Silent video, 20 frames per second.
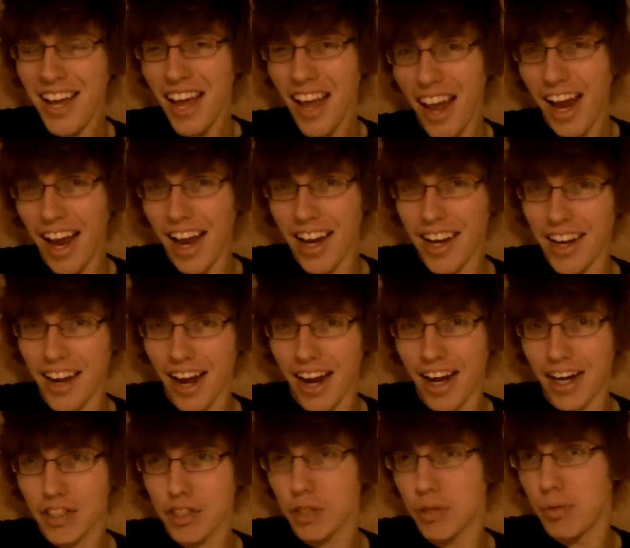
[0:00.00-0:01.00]
and I
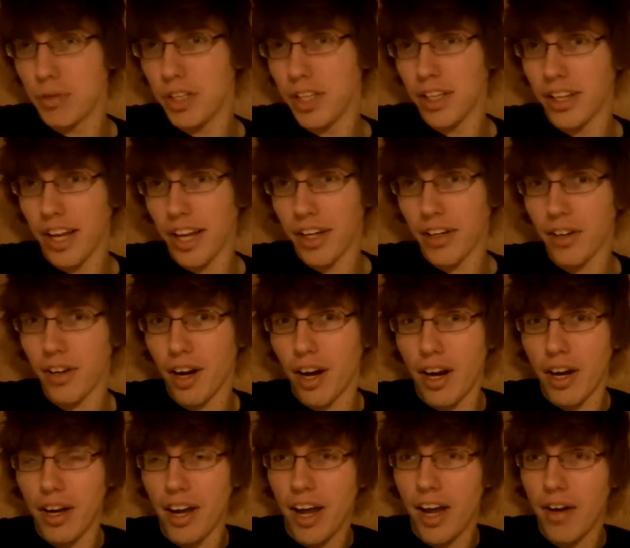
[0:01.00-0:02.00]
actually really like her.
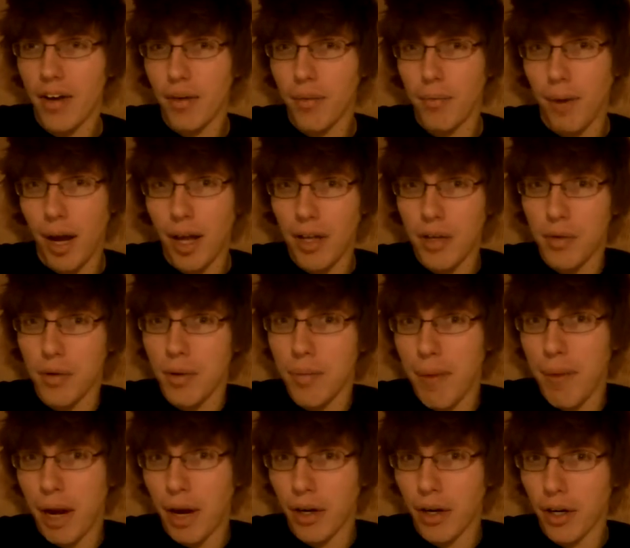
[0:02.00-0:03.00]
I had my unit
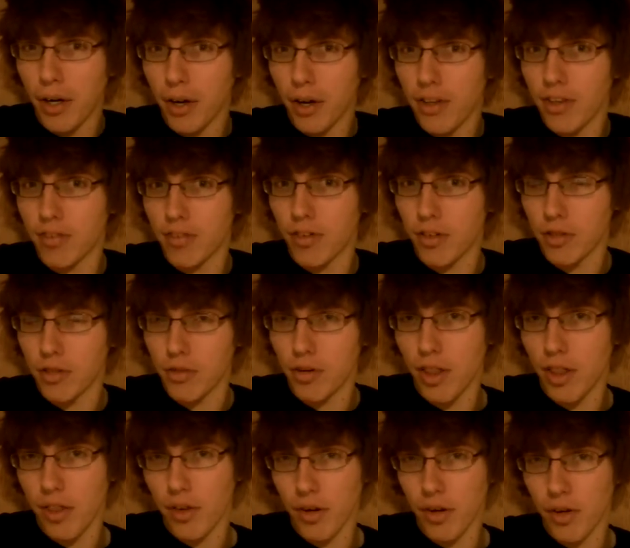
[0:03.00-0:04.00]
marry her in the first
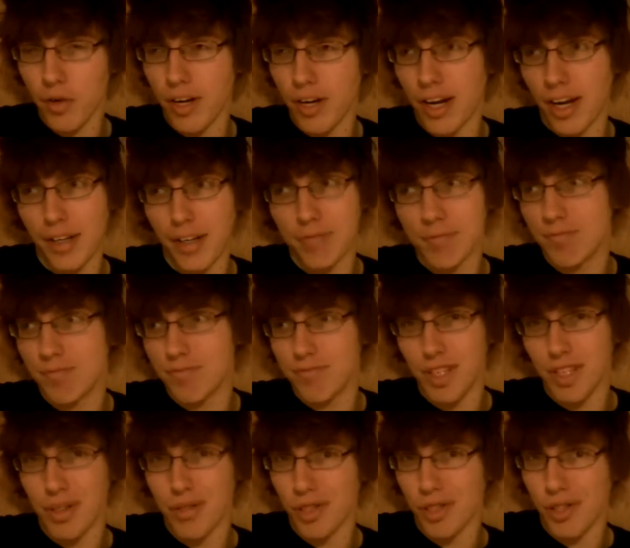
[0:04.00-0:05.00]
run through, and I
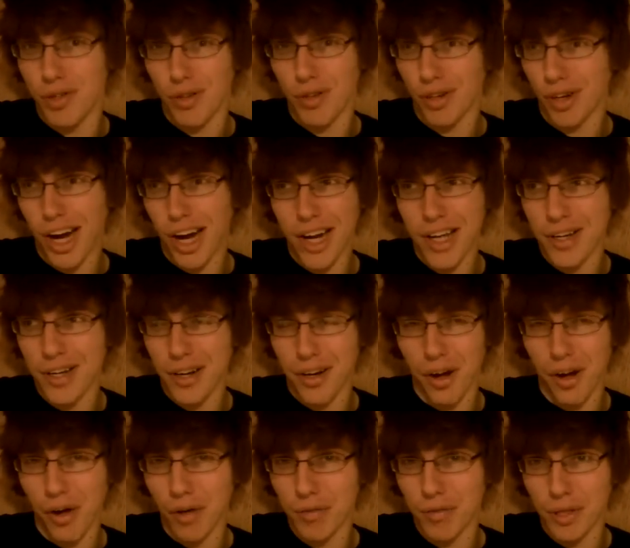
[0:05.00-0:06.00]
didn't really regret it at
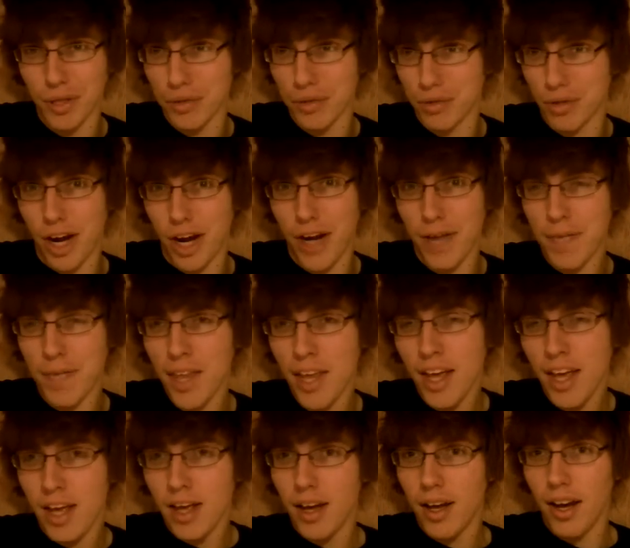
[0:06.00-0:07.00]
all. It was great.
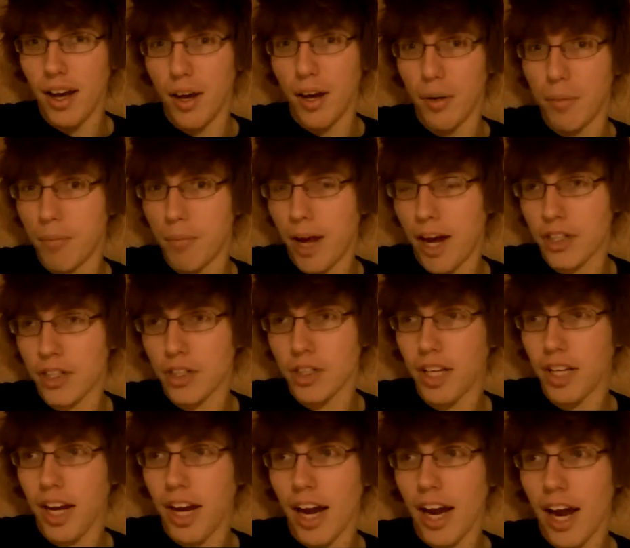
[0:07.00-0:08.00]

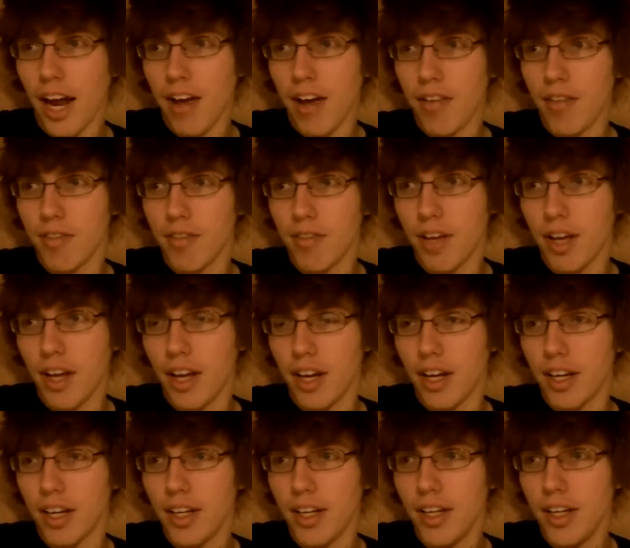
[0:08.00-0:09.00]
Actually, I have
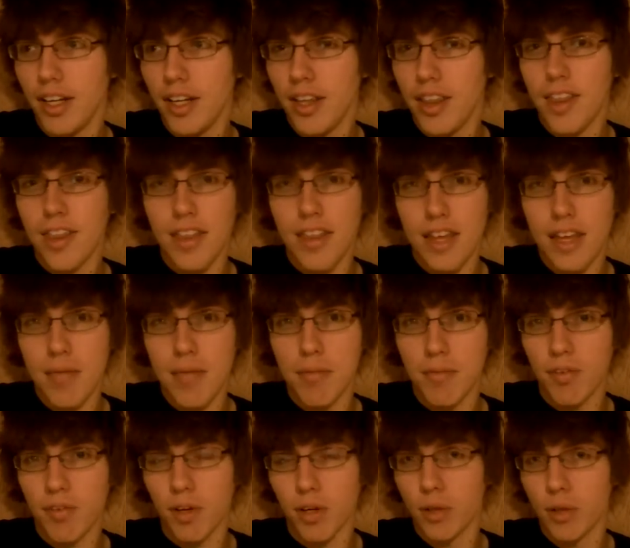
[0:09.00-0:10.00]
a theme
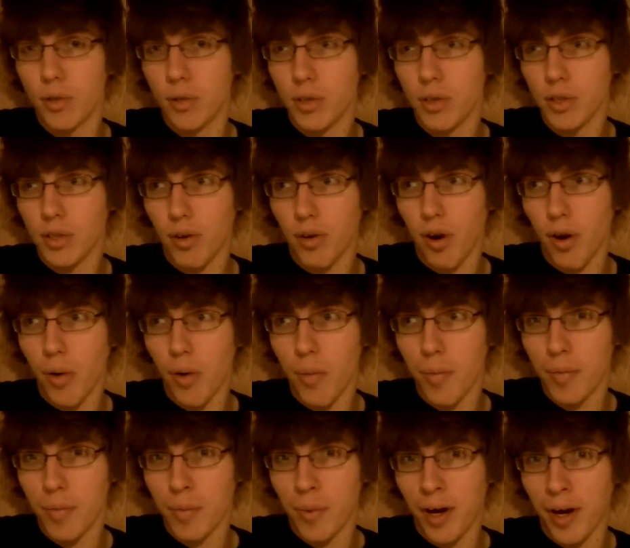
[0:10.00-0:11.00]
for Google
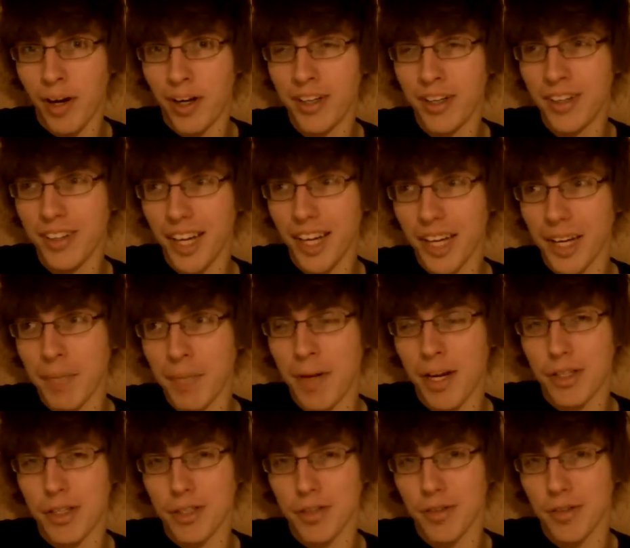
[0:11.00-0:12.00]
Chrome where like a
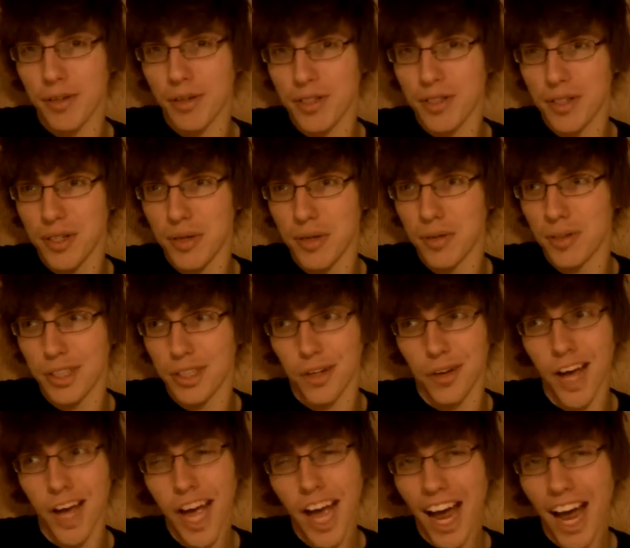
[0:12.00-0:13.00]
picture of those two.
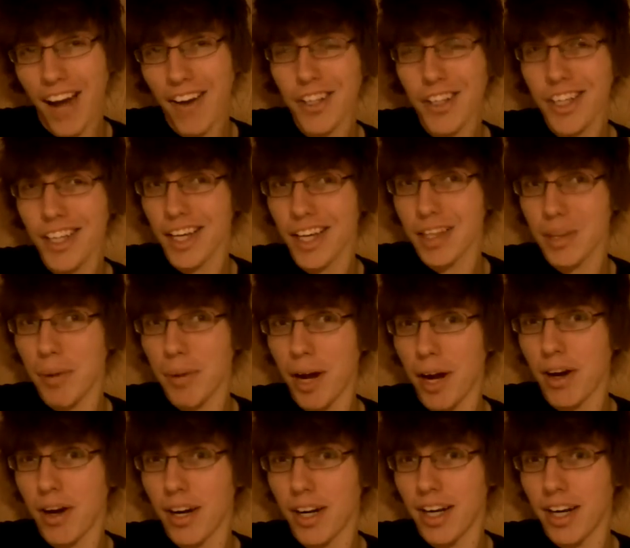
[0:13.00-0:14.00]
So I really like the
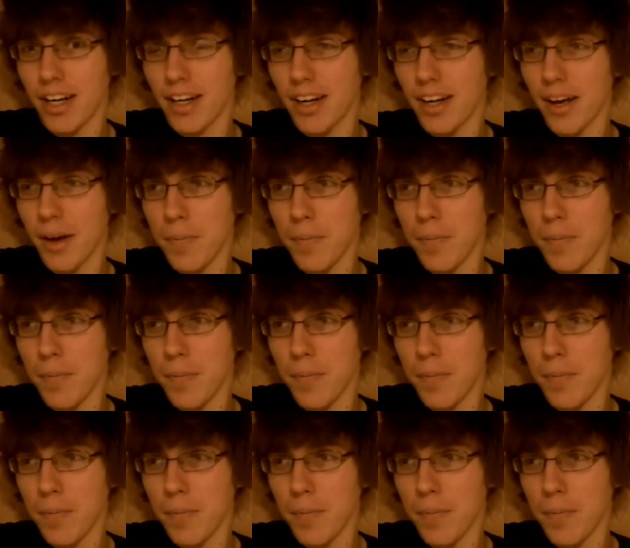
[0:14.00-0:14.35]
pairing, and